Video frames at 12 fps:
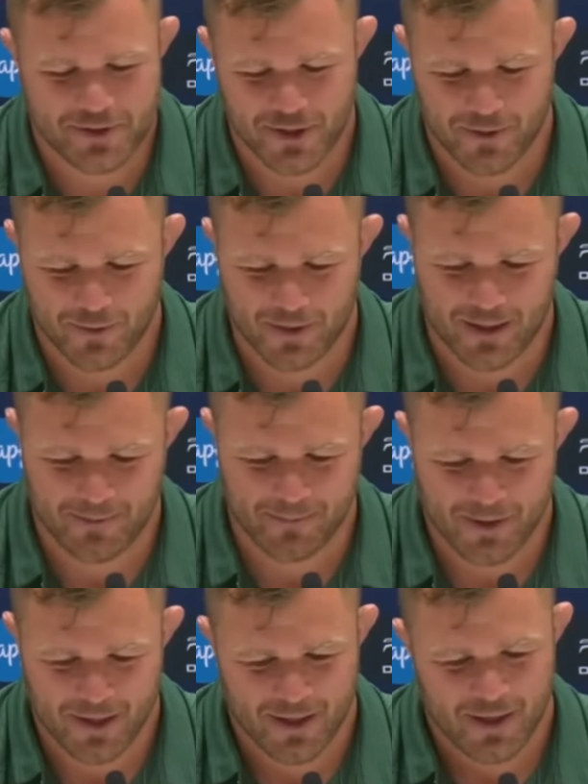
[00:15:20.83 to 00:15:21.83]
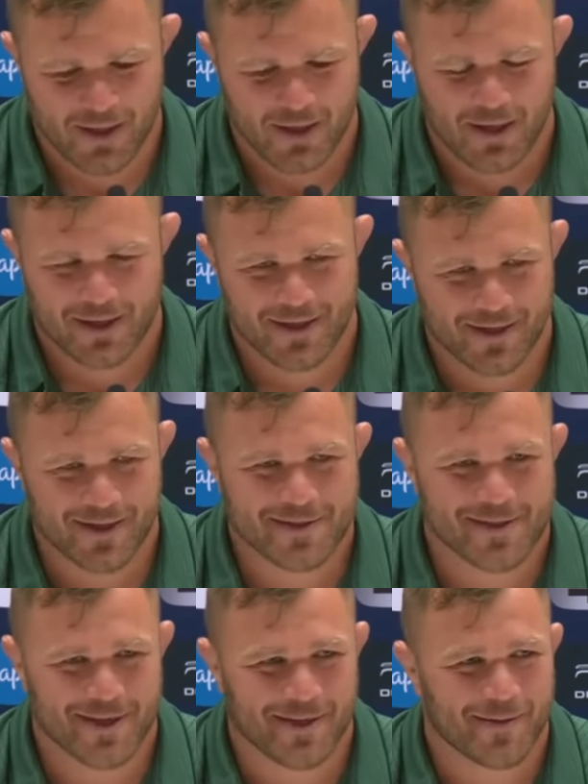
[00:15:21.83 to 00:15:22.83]
So I think
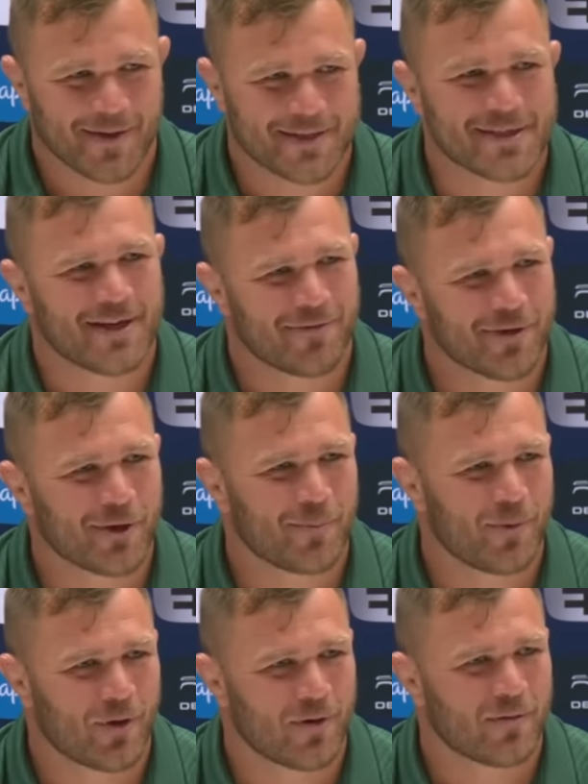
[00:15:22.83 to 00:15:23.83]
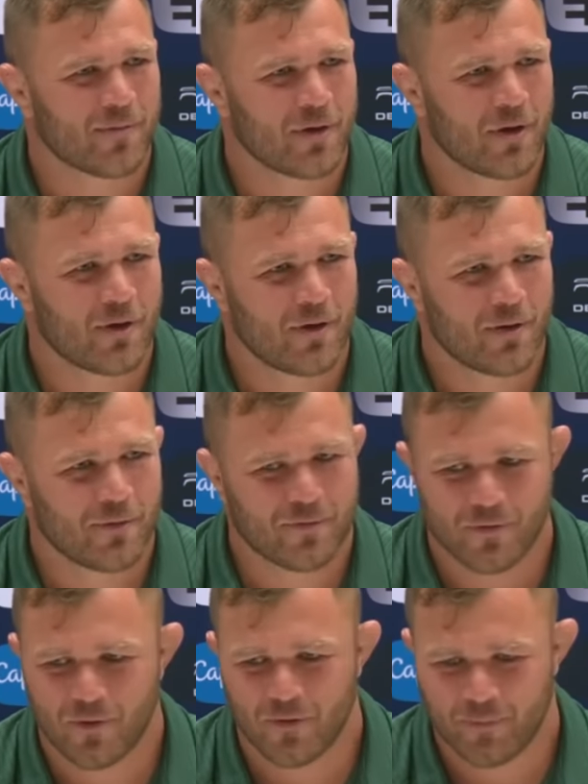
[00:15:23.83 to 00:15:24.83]
that's a difficult part
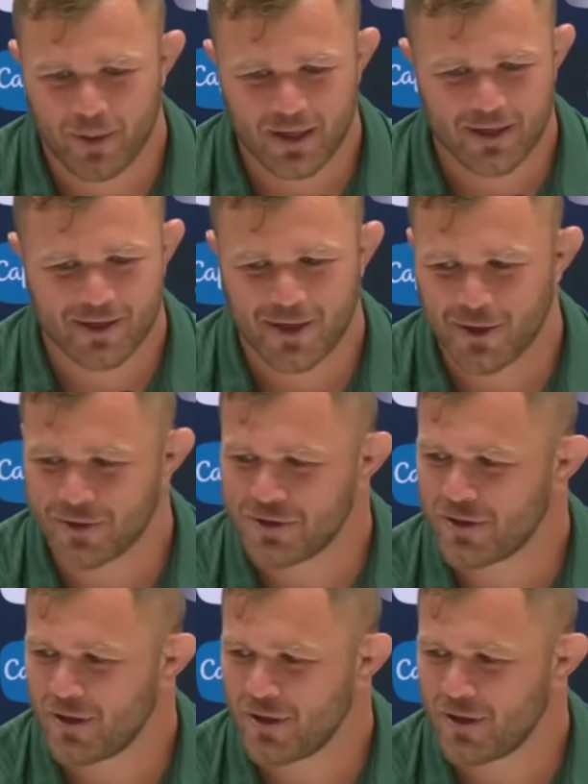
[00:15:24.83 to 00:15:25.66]
of being a coach.